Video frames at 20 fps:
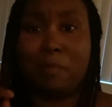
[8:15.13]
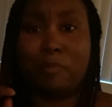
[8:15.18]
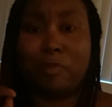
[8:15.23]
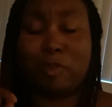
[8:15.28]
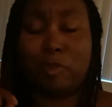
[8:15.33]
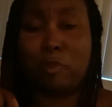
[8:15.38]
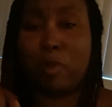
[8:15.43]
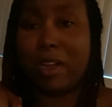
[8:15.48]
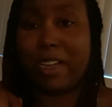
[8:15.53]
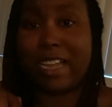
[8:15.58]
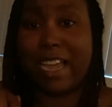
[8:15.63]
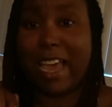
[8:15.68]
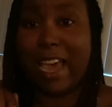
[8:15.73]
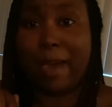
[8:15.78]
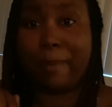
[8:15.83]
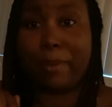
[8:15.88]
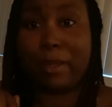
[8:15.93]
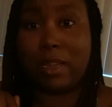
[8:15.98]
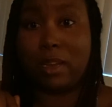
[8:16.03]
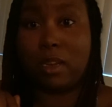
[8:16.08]
what could
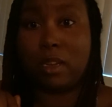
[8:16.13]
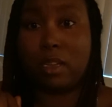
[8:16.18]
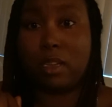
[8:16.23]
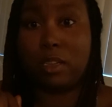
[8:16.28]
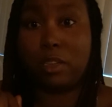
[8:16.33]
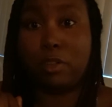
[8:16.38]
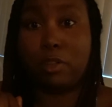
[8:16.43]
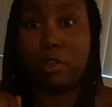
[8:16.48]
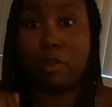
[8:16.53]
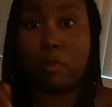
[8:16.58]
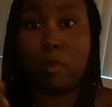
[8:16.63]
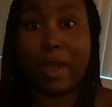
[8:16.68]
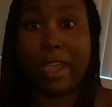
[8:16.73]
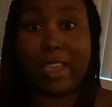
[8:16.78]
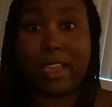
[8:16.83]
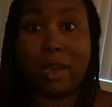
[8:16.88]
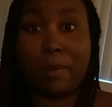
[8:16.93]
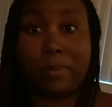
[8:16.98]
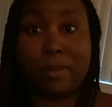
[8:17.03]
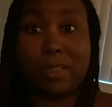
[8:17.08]
happen. You can
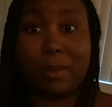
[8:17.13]
wake up